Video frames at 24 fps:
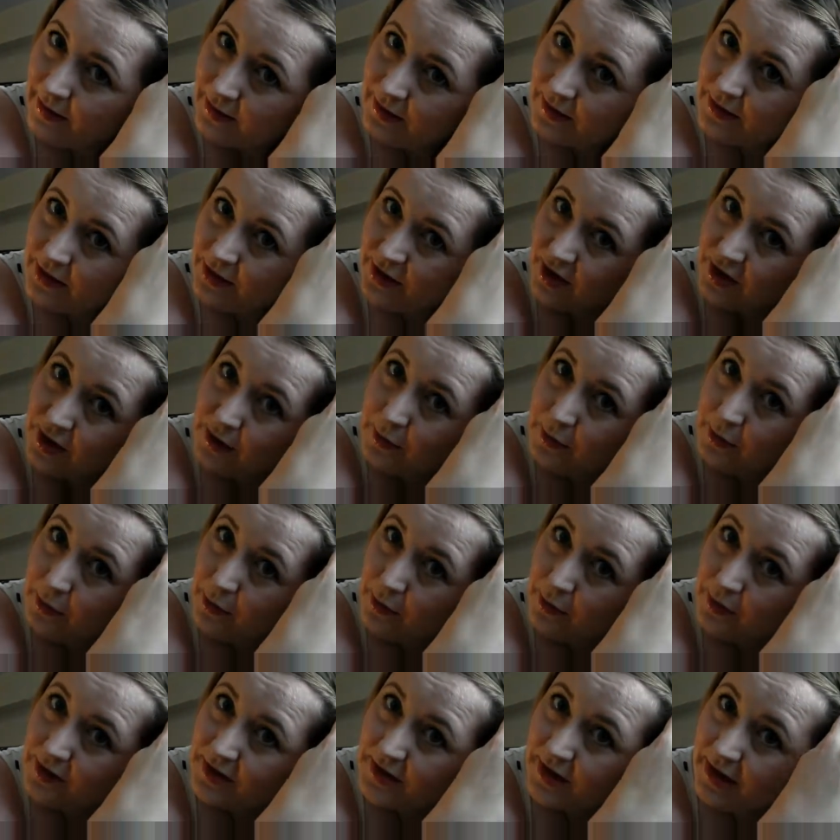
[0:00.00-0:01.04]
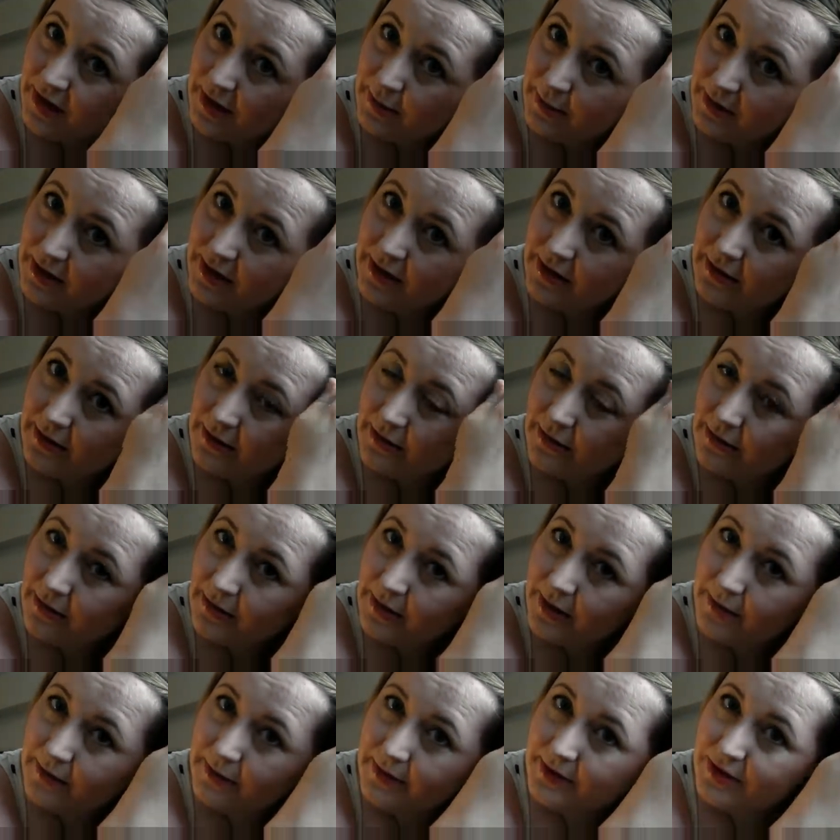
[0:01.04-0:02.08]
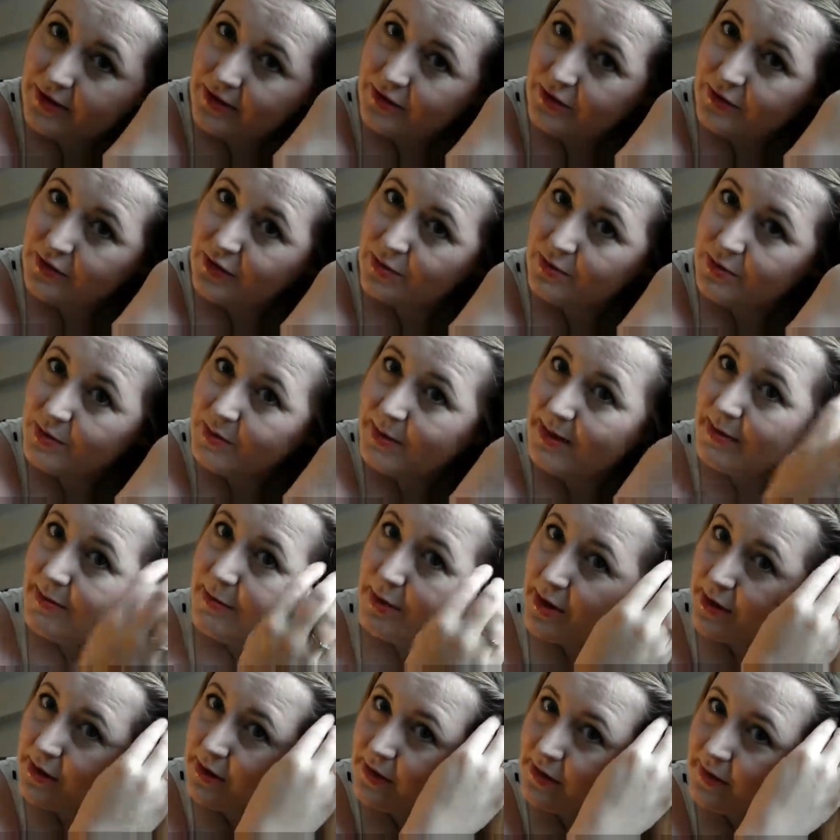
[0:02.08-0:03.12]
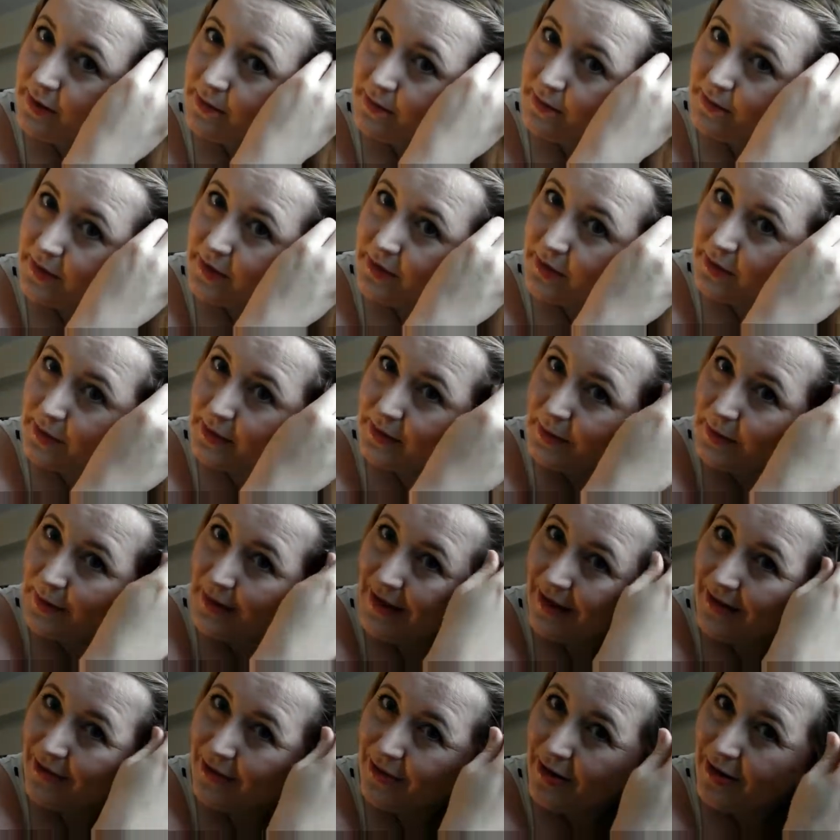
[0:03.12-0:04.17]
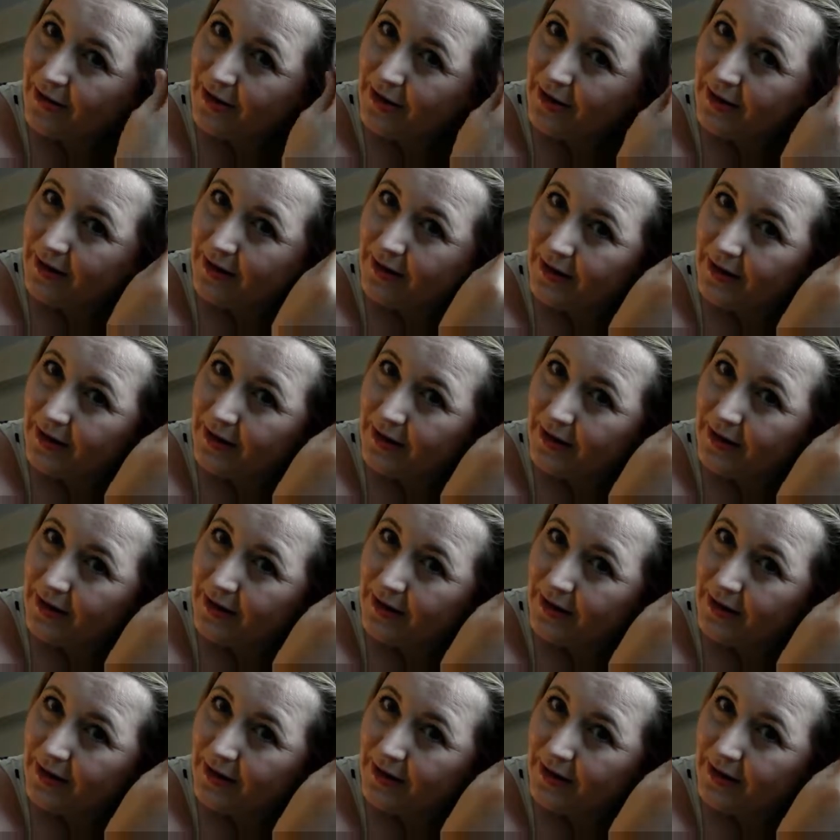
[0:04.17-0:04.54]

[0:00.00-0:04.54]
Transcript: I'll show you one more time and then I'll go into super speed mode, otherwise we'll be here forever.